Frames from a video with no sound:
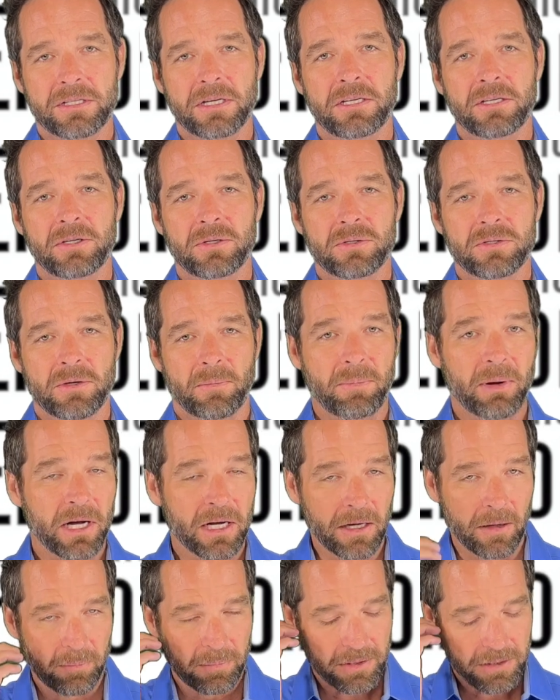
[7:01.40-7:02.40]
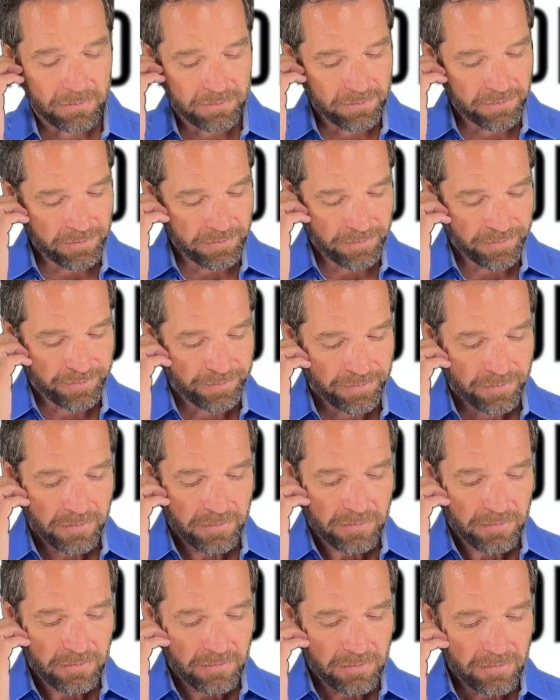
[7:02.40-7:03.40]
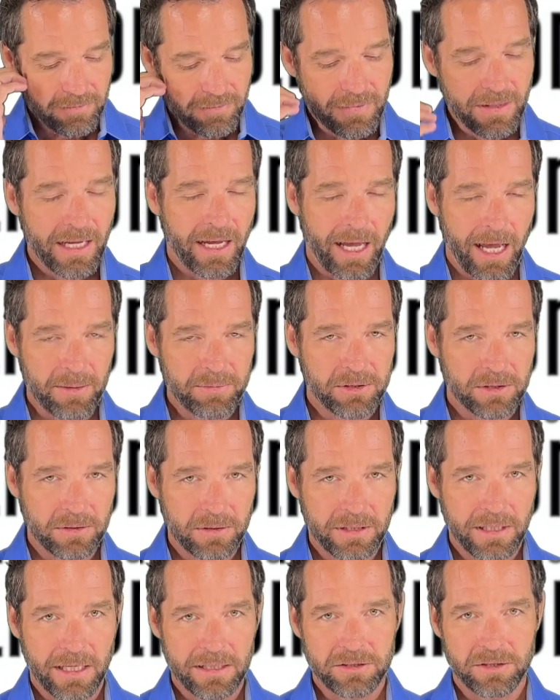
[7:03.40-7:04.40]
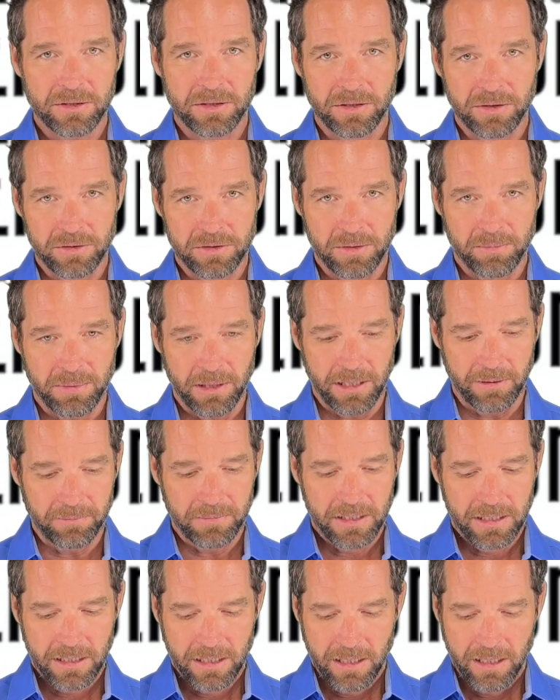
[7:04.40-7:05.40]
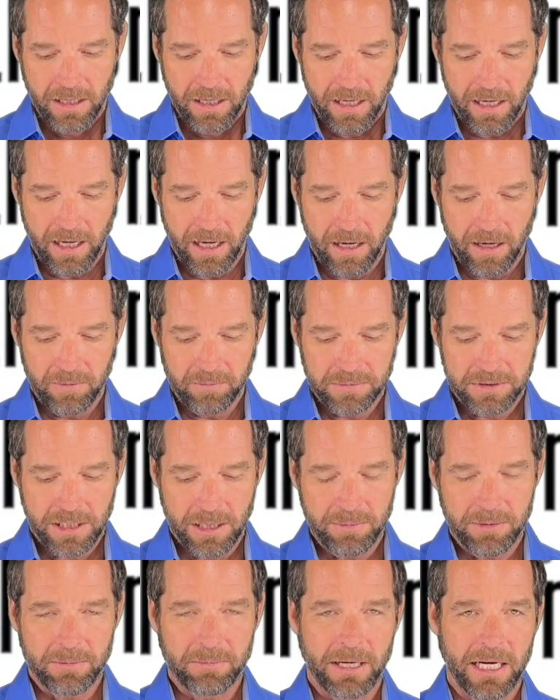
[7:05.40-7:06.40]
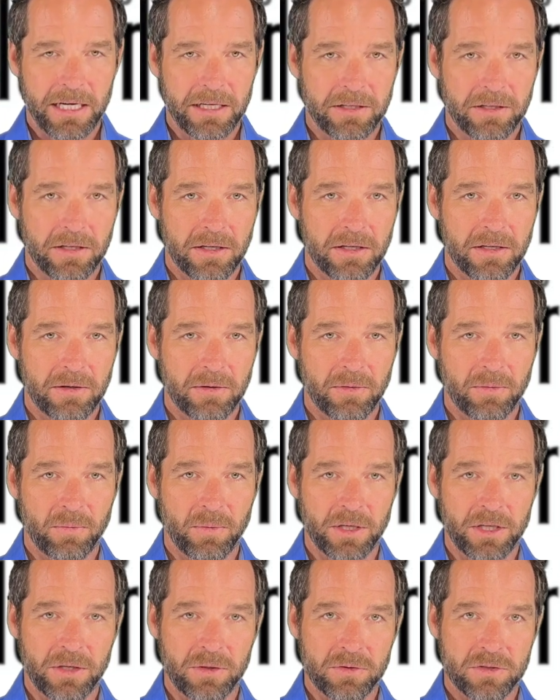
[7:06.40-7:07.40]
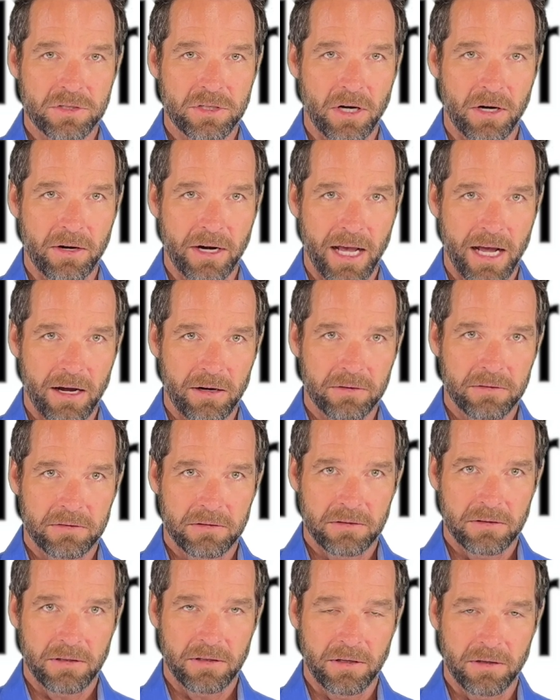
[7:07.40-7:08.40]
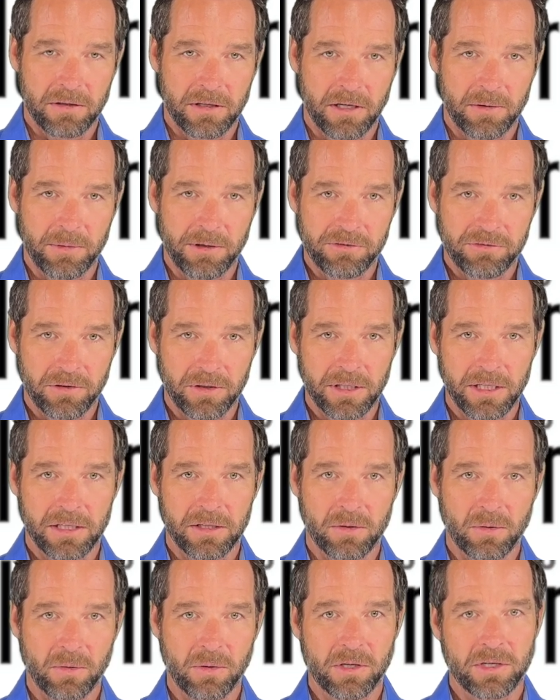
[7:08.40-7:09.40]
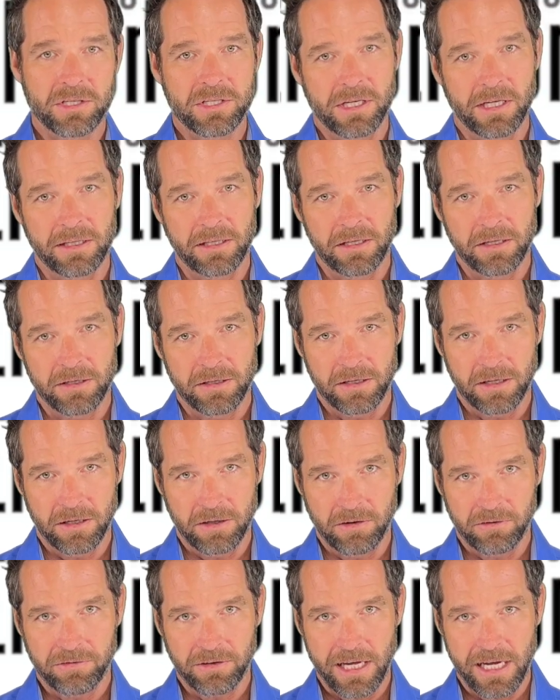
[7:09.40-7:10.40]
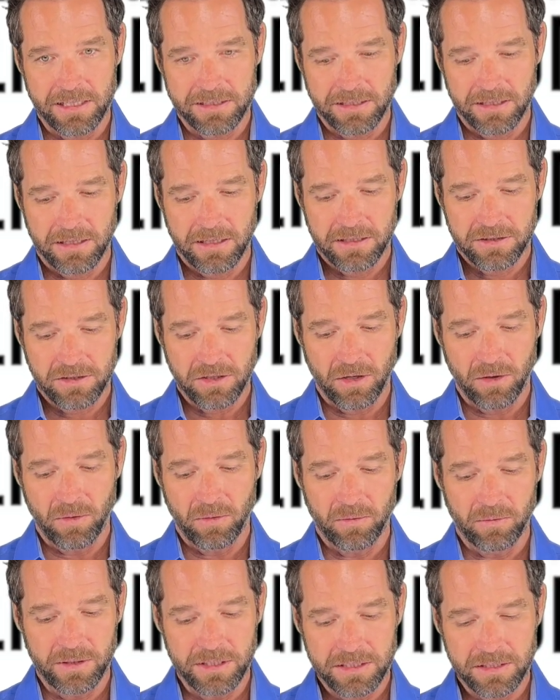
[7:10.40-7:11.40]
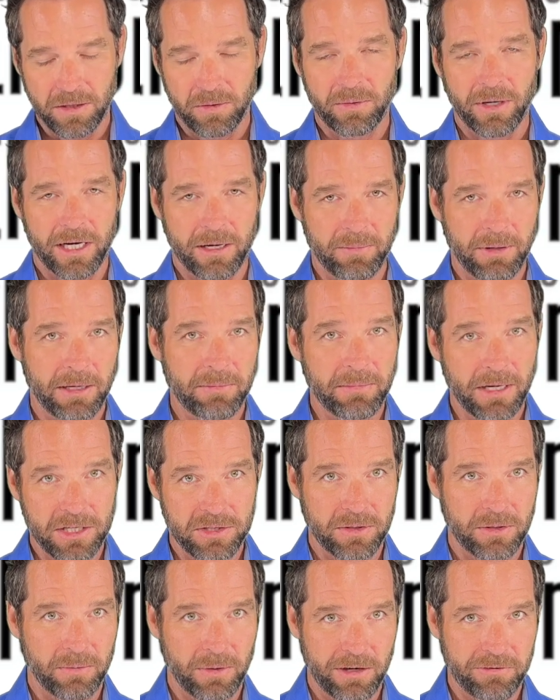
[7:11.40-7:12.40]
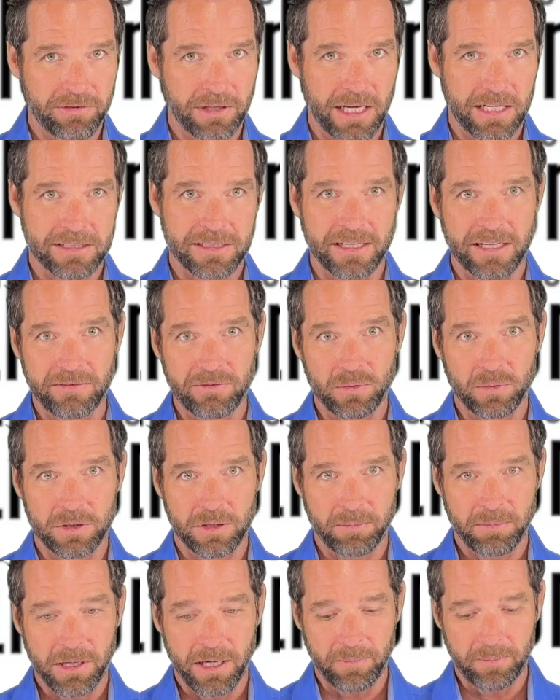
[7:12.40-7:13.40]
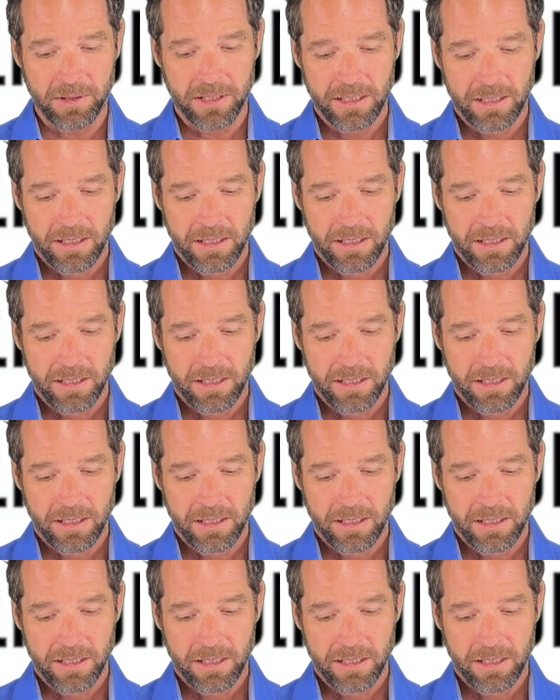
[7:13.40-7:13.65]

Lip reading: can you use a pump? Absolutely, yes, you can use the pump. Keep in mind, when you start out, you're going to be fully engorged and then you're going to go flaccid. So we still recommend measuring while flaccid, even with the pump.